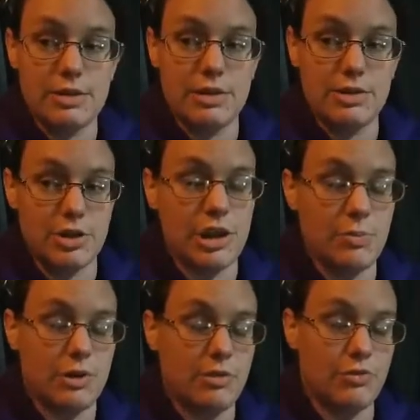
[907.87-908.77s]
these are
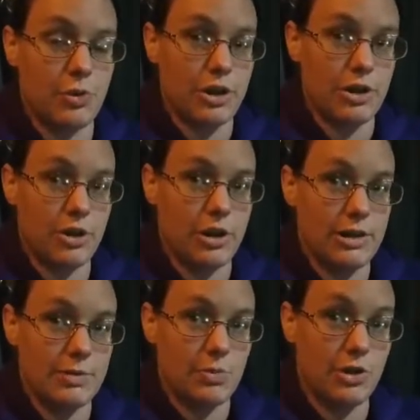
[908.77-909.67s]
keeping it 40
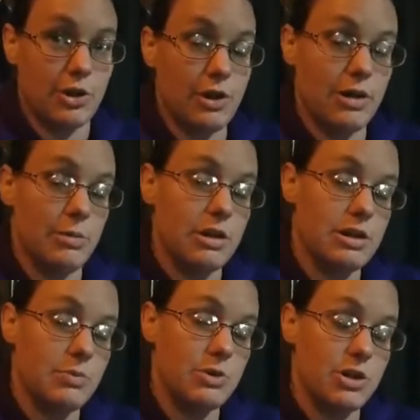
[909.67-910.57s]
degrees below ambient
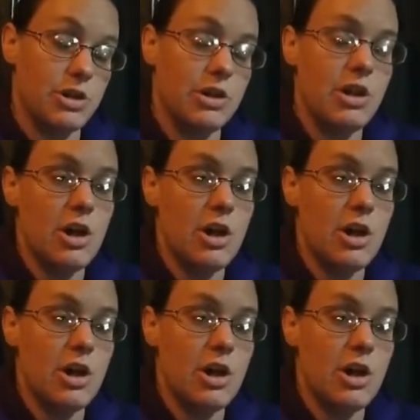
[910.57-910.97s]
temperature.